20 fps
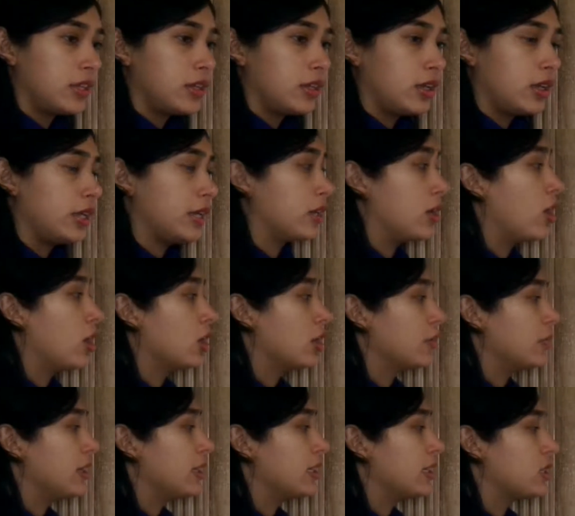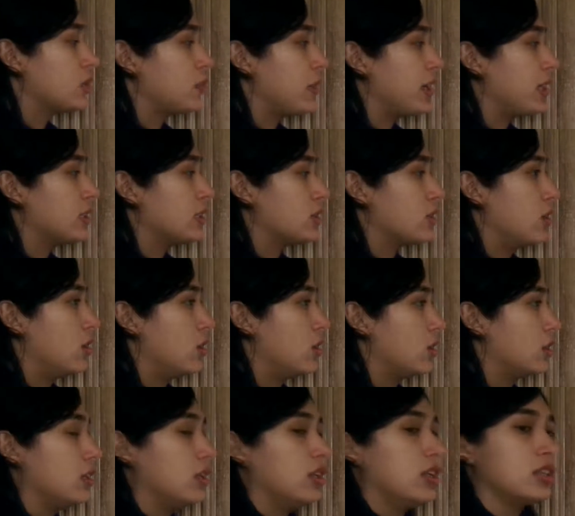economy is based
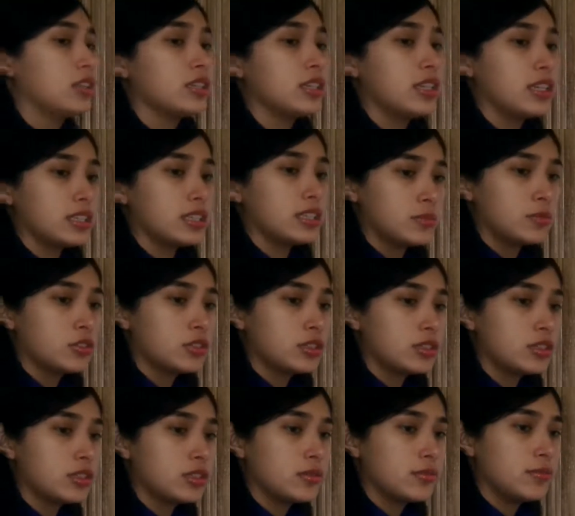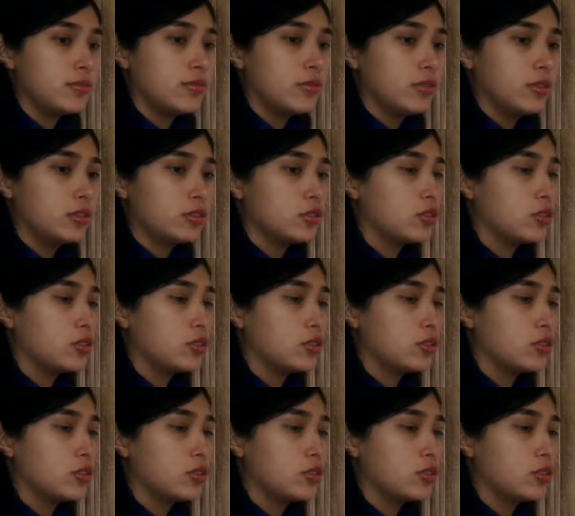on the decimal system.